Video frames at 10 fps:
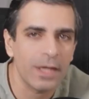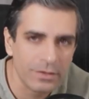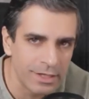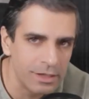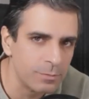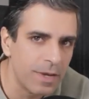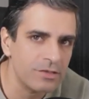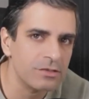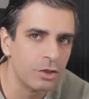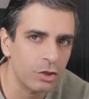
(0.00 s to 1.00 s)
Now, the sales
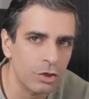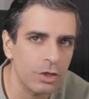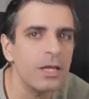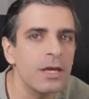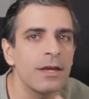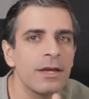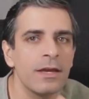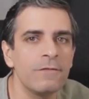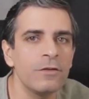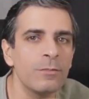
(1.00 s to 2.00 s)
pages are good
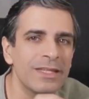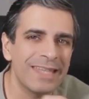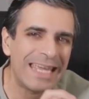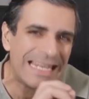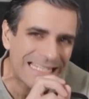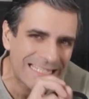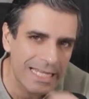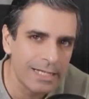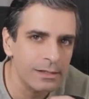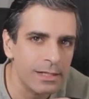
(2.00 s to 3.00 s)
if you maintain a
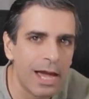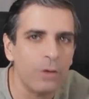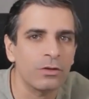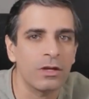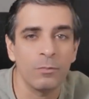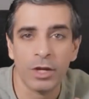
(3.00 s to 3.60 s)
single outcome,